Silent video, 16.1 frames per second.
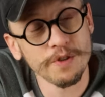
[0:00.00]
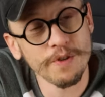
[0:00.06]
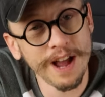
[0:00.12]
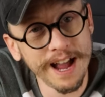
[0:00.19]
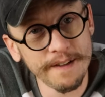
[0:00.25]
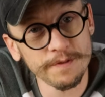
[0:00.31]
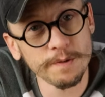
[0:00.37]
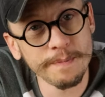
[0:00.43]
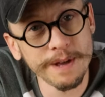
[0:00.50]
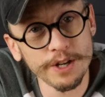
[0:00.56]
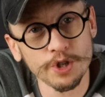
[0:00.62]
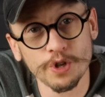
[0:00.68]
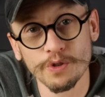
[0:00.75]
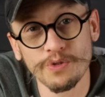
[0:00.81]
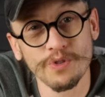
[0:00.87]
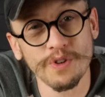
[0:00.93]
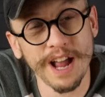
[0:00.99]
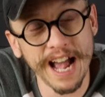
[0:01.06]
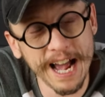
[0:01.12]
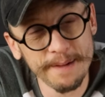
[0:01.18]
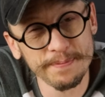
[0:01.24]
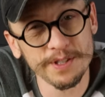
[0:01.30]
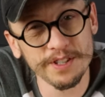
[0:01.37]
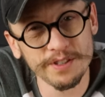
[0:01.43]
you have to make sure they're
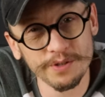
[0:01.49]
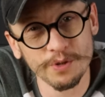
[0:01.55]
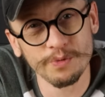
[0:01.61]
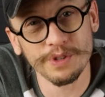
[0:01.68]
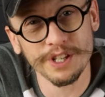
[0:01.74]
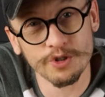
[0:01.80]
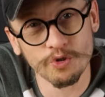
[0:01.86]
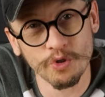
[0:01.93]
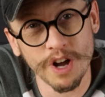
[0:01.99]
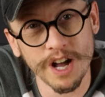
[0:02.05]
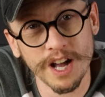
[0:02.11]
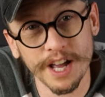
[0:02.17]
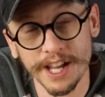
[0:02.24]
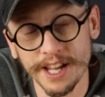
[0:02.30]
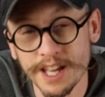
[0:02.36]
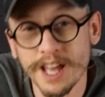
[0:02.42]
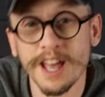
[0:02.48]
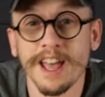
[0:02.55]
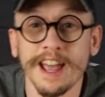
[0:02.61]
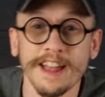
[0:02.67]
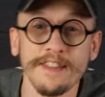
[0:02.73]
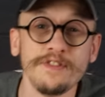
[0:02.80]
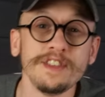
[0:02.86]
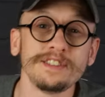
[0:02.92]
absolutely dry.
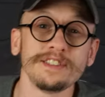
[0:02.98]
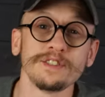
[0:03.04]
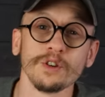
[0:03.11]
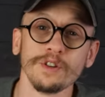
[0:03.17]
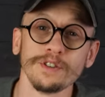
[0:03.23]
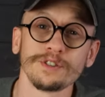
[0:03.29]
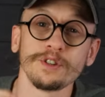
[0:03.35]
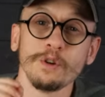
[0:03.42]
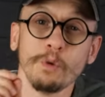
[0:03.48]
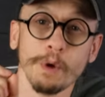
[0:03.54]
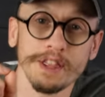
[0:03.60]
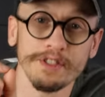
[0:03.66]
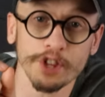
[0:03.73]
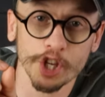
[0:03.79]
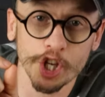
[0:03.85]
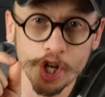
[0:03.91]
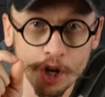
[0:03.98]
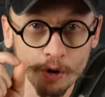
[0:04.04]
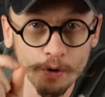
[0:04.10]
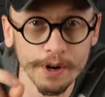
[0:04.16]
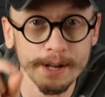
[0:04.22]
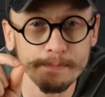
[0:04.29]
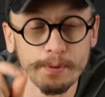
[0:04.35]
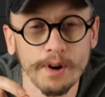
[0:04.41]
And this is also in the
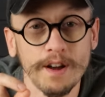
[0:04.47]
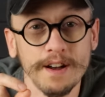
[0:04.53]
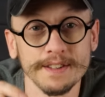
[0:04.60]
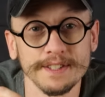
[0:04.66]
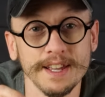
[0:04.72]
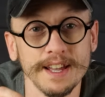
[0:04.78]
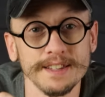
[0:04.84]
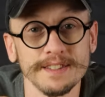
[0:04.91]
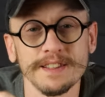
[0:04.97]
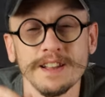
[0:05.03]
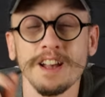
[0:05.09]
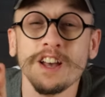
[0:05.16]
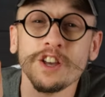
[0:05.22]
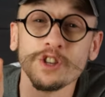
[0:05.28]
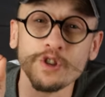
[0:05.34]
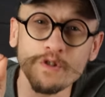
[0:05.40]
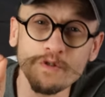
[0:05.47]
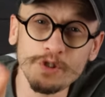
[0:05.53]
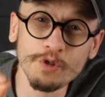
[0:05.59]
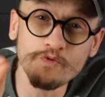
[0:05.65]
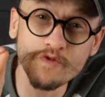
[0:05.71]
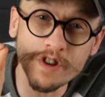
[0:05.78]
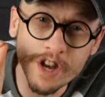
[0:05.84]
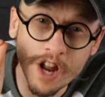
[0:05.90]
curing process. You
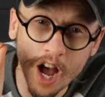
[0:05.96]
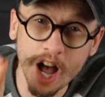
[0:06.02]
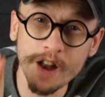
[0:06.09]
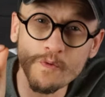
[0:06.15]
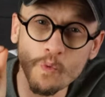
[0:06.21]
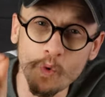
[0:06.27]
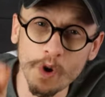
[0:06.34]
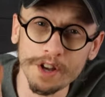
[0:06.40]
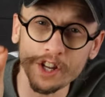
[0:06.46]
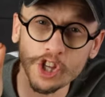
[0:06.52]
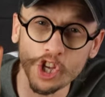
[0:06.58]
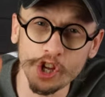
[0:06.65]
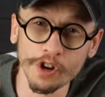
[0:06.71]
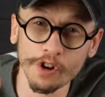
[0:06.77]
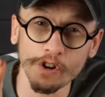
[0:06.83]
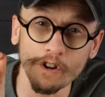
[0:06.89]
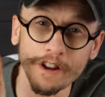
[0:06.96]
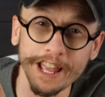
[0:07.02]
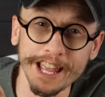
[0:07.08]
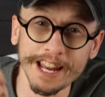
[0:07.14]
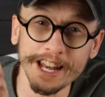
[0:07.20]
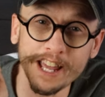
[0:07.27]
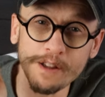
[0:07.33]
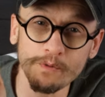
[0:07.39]
do not want to cure
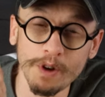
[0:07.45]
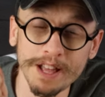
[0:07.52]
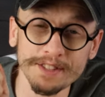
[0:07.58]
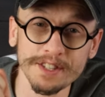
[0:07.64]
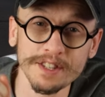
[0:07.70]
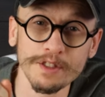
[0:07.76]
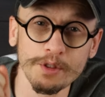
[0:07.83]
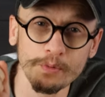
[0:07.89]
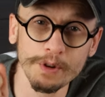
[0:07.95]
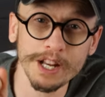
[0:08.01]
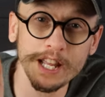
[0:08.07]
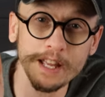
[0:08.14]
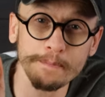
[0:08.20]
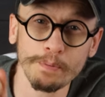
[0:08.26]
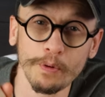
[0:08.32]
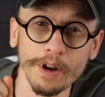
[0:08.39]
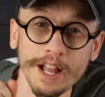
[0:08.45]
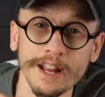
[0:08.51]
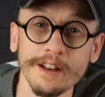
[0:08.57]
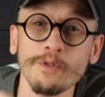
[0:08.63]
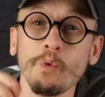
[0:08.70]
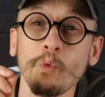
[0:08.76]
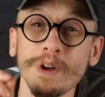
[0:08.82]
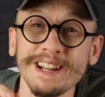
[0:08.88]
any resin 3D
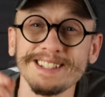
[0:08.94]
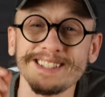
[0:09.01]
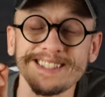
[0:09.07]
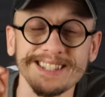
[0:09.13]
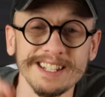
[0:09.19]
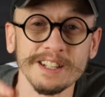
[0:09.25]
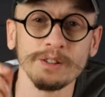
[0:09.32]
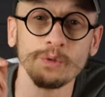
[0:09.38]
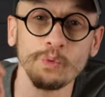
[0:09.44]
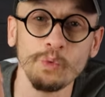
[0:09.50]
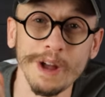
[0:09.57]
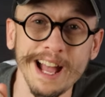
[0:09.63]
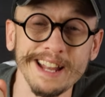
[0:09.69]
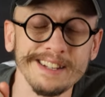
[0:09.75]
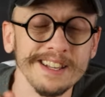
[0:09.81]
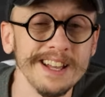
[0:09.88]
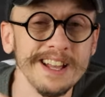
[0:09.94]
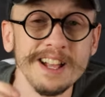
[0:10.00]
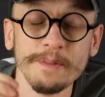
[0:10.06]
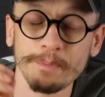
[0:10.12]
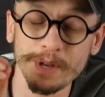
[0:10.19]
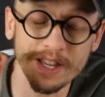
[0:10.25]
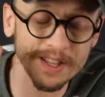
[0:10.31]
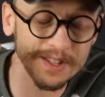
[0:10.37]
print when it's still wet
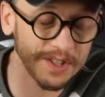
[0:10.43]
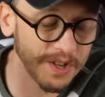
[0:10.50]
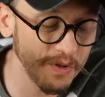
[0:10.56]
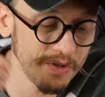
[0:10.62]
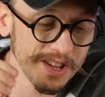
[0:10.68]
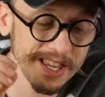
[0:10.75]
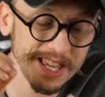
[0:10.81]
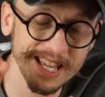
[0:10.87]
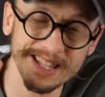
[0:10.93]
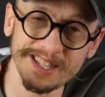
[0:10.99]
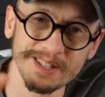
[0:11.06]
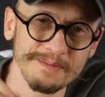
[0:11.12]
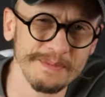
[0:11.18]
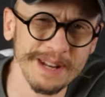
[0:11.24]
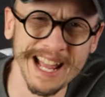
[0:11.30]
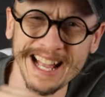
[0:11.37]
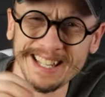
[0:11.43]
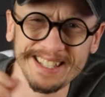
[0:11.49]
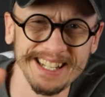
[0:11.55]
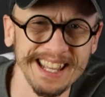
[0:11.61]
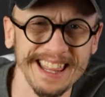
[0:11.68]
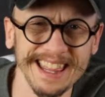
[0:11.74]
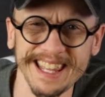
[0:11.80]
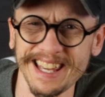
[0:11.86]
because you can get some
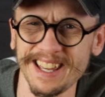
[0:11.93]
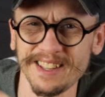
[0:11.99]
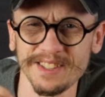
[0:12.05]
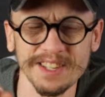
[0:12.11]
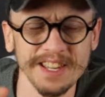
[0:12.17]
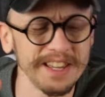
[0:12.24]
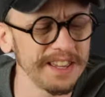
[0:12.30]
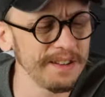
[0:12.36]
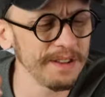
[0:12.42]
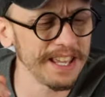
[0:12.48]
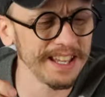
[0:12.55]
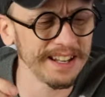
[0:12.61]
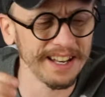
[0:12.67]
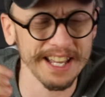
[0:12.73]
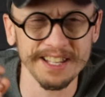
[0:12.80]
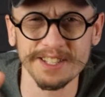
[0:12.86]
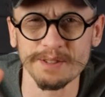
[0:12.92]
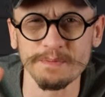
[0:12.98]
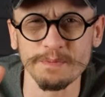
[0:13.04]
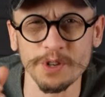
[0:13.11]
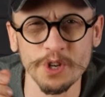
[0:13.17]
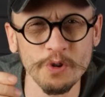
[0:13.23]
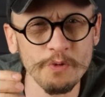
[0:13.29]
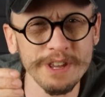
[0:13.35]
nasty things. It can get like
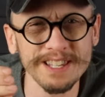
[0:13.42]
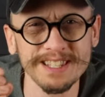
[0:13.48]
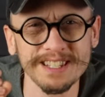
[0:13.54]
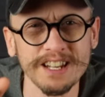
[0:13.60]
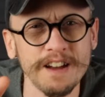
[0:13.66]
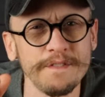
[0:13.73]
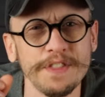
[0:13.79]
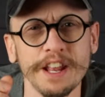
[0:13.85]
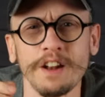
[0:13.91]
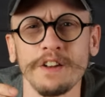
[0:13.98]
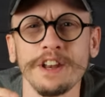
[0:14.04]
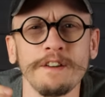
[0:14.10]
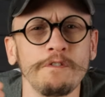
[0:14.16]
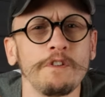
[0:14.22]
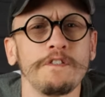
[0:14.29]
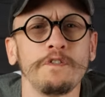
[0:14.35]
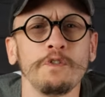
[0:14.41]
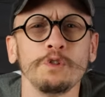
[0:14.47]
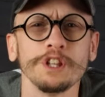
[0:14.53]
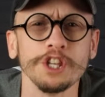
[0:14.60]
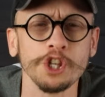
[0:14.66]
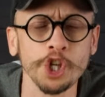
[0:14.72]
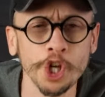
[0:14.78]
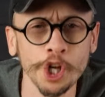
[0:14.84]
some gooey stuff that'll never
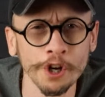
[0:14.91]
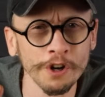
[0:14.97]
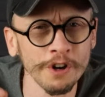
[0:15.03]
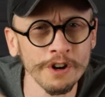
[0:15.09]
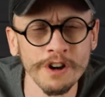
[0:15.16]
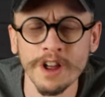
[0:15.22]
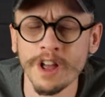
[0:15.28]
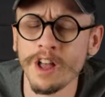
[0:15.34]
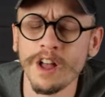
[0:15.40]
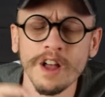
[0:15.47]
fully cure